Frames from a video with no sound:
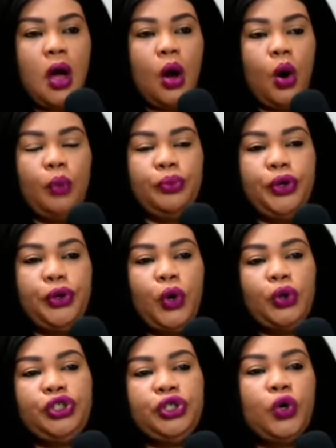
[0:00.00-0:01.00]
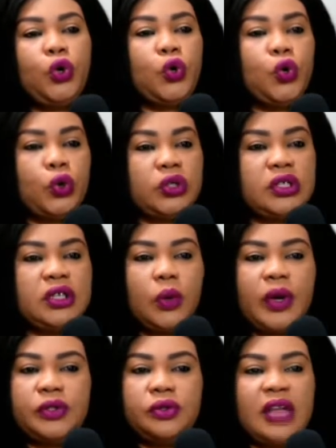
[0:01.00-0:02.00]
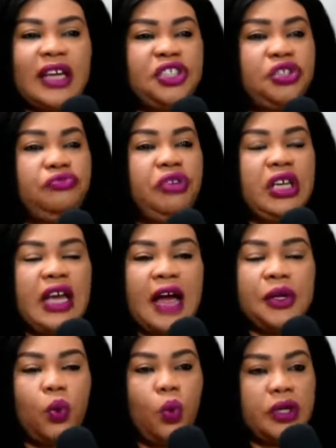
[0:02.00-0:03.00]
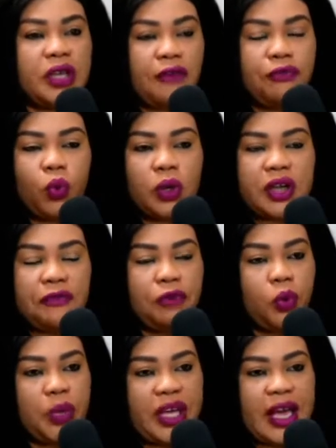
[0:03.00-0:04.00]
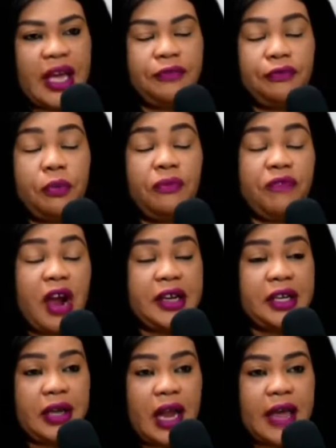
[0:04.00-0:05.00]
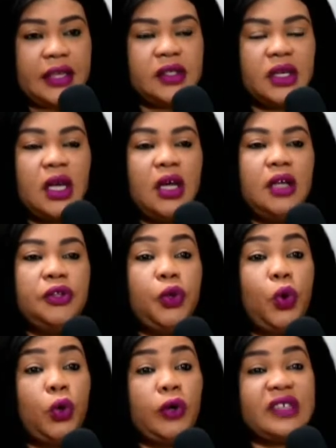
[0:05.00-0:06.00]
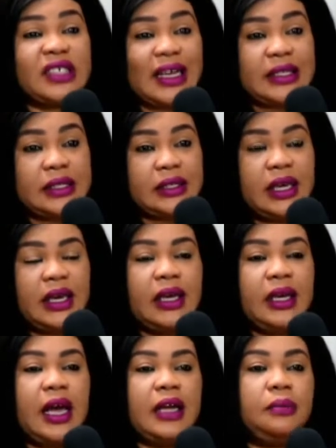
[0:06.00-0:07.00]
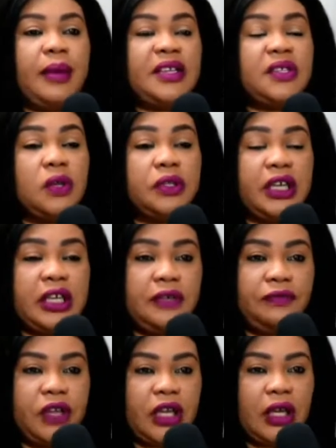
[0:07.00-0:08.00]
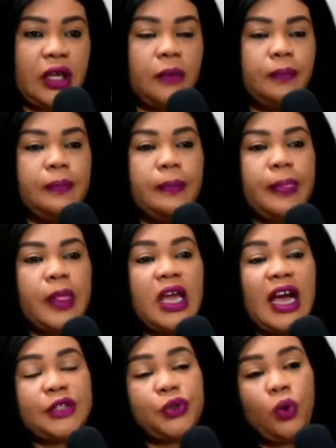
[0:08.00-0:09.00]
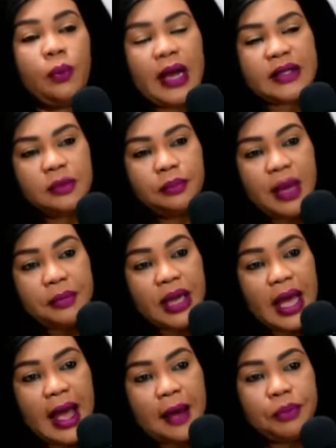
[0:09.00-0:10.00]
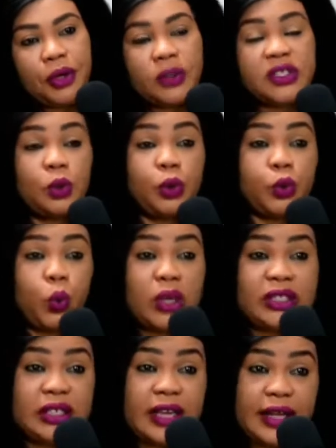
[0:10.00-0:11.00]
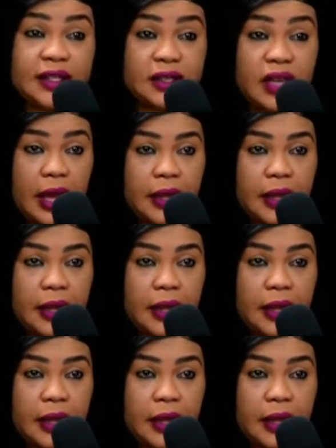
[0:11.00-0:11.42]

You know, she cooked. That she really had a wonderful, wonderful weekend from Friday night, the whole of Saturday. And by Sunday evening, they had to go back to Birmingham because there was work the next day.